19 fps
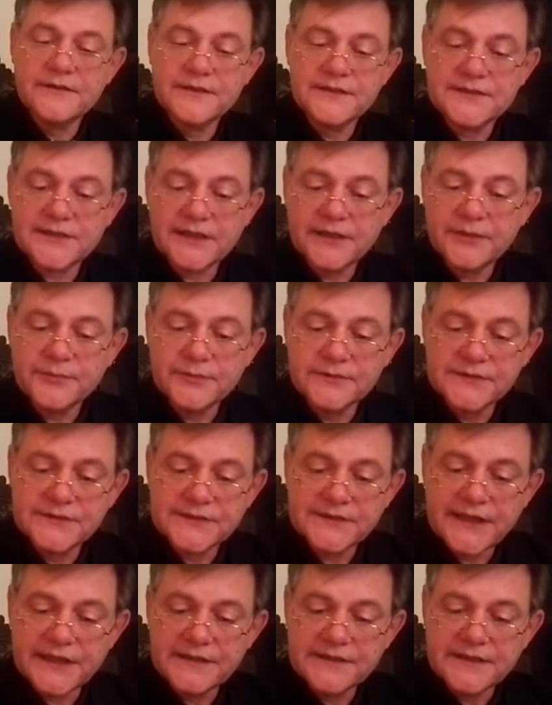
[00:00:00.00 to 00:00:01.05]
The disciples
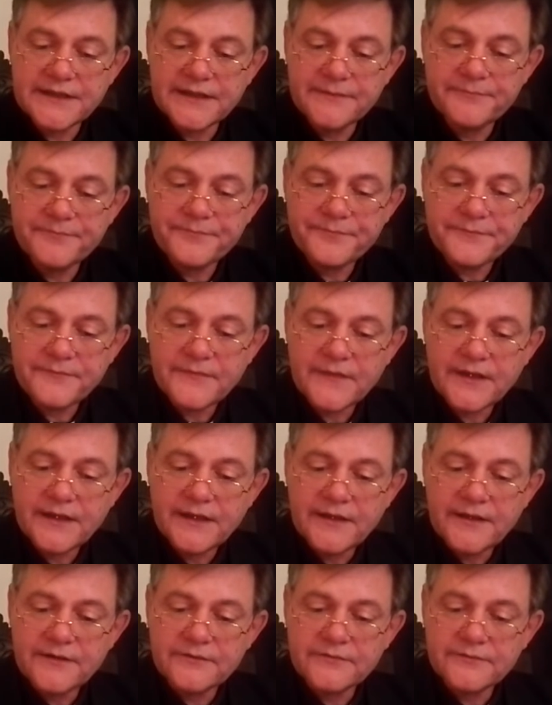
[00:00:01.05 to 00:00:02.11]
said to him,
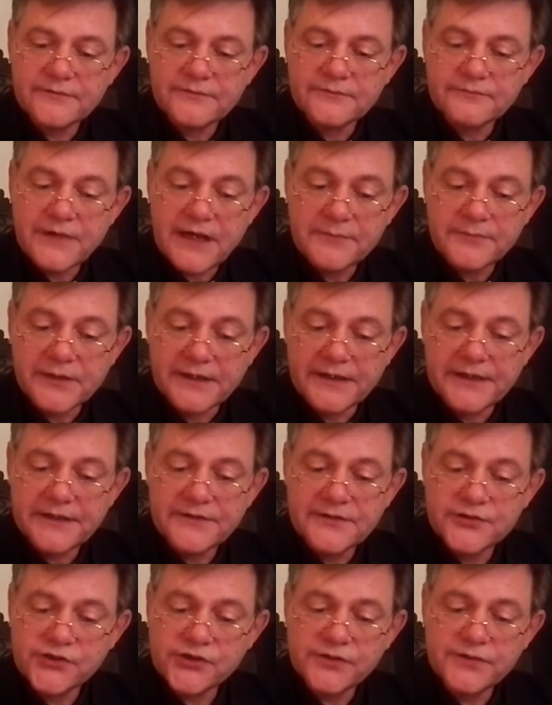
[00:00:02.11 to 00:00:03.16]
"Rabbi,
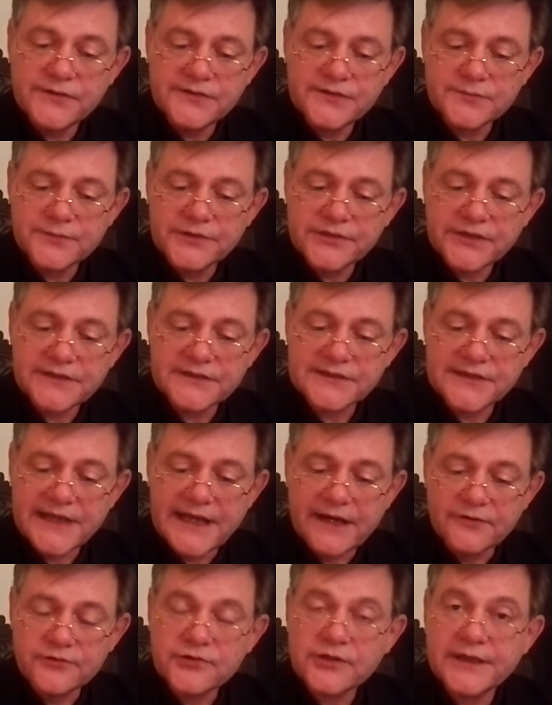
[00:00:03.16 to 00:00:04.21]
the Jews were just
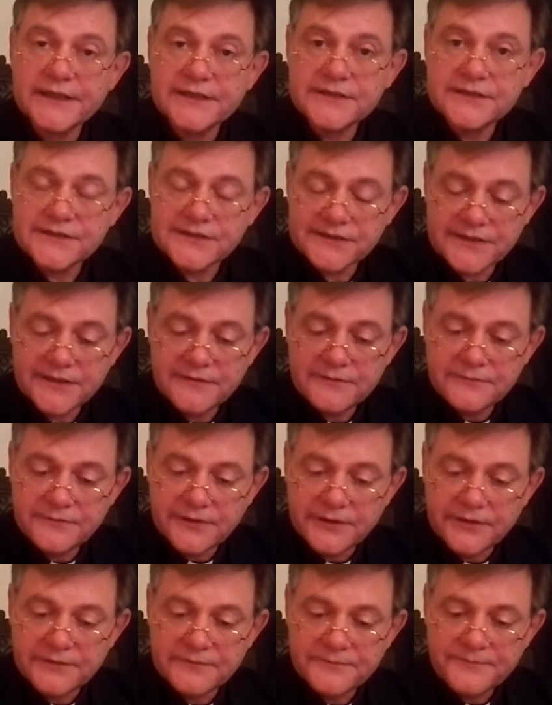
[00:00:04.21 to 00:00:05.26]
now trying to stone
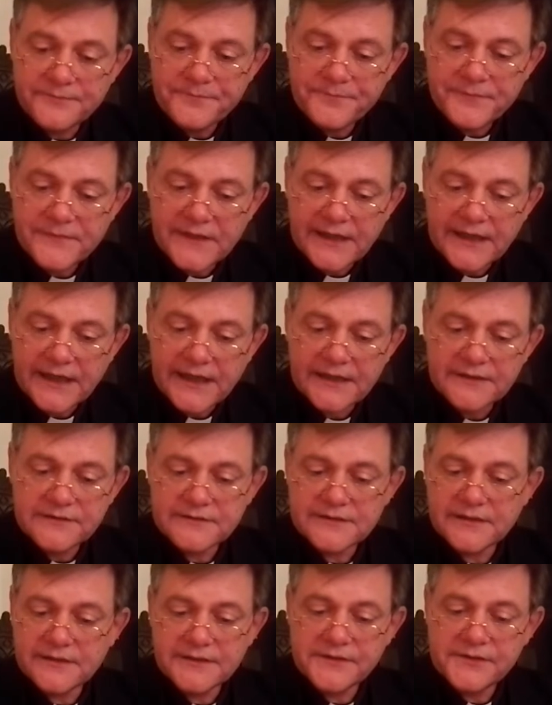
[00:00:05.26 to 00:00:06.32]
you,
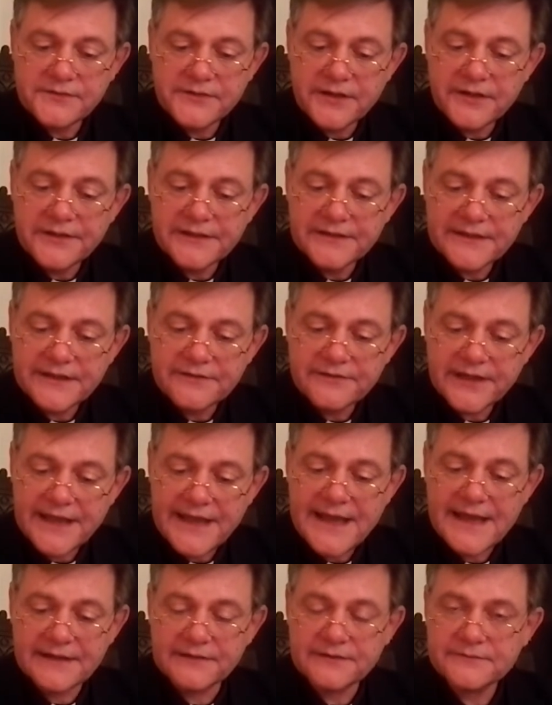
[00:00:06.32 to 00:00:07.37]
and are you going there
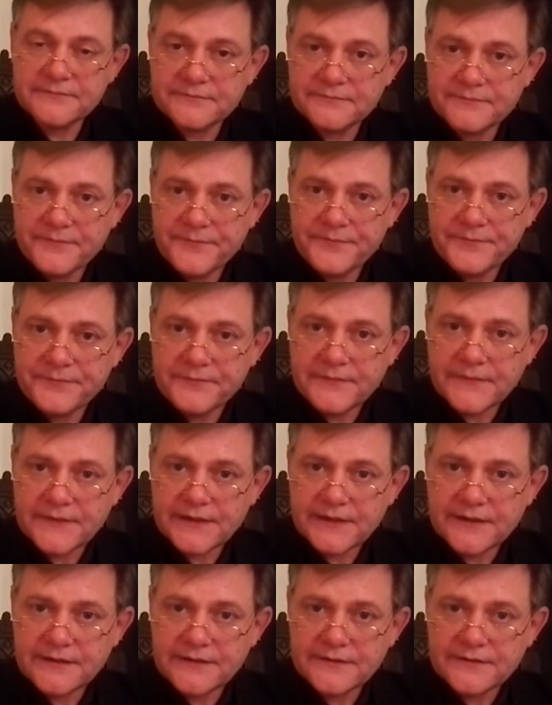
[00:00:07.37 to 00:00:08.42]
again?"
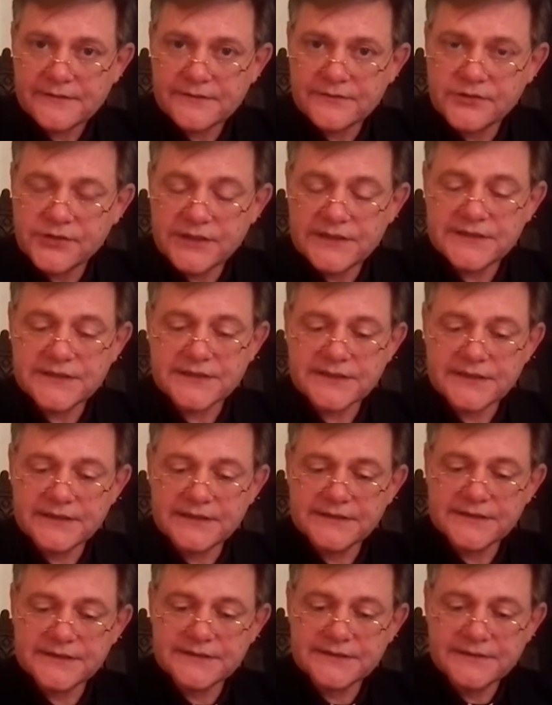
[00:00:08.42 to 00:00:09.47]
Jesus
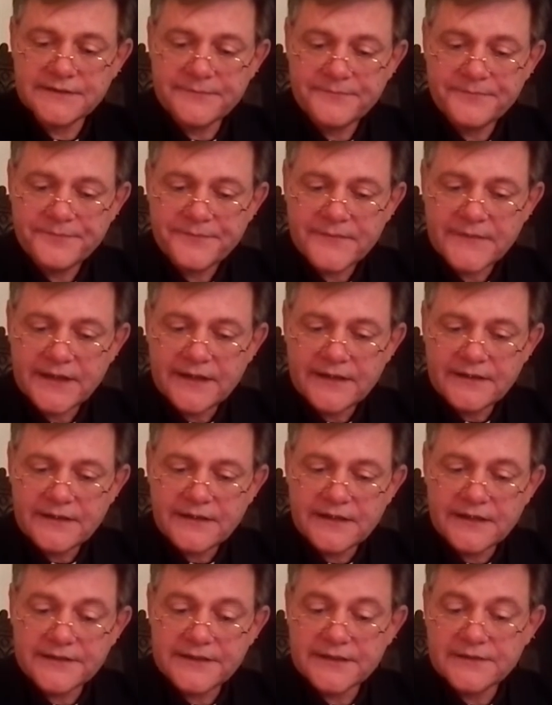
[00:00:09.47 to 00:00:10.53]
answered,
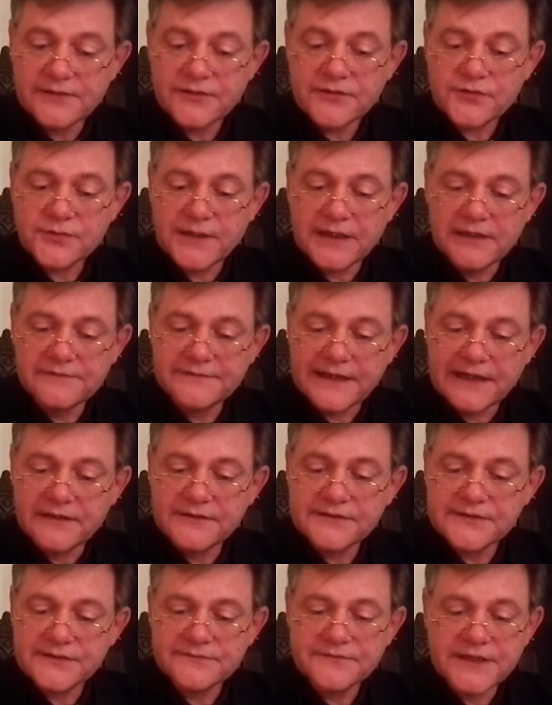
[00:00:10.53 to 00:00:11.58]
"Are there not 12
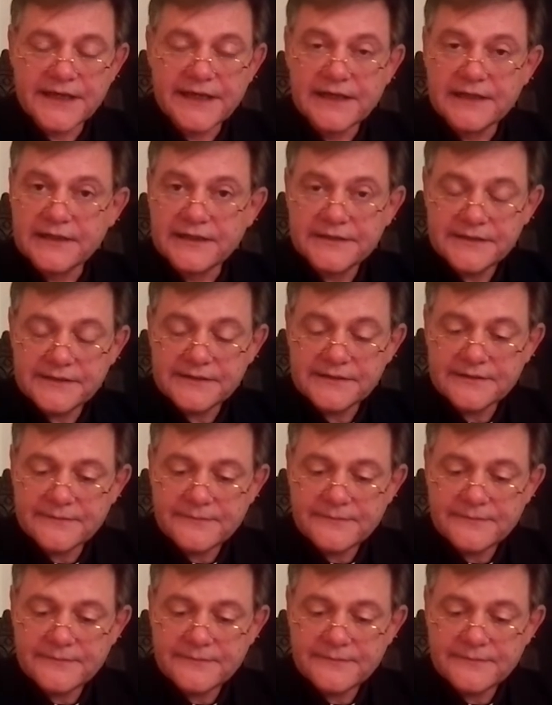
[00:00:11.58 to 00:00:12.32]
hours of daylight?